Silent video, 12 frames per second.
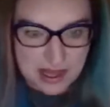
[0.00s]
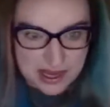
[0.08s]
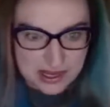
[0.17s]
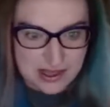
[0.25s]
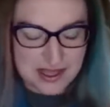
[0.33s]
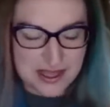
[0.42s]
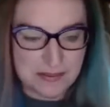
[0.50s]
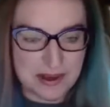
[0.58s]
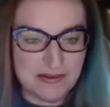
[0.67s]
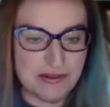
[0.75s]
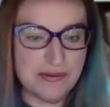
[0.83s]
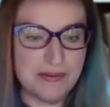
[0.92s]
be like, this is
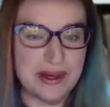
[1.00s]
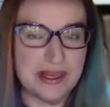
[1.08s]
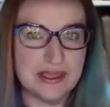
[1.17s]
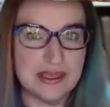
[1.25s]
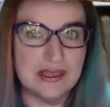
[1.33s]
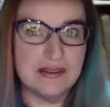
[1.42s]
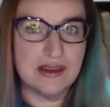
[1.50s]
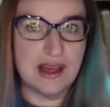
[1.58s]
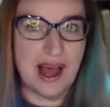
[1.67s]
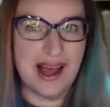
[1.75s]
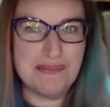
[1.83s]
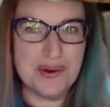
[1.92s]
my fruit basket.
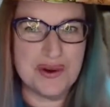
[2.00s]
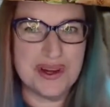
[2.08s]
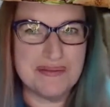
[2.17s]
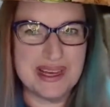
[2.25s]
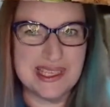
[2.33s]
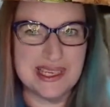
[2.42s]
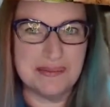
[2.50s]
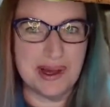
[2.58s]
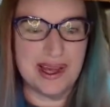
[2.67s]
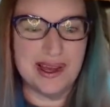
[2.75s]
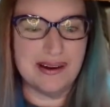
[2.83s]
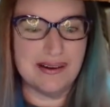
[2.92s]
I'm the one messing
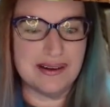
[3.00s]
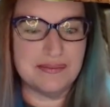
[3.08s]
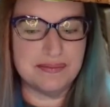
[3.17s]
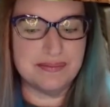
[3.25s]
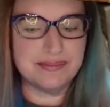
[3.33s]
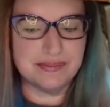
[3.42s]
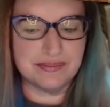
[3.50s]
my hair up.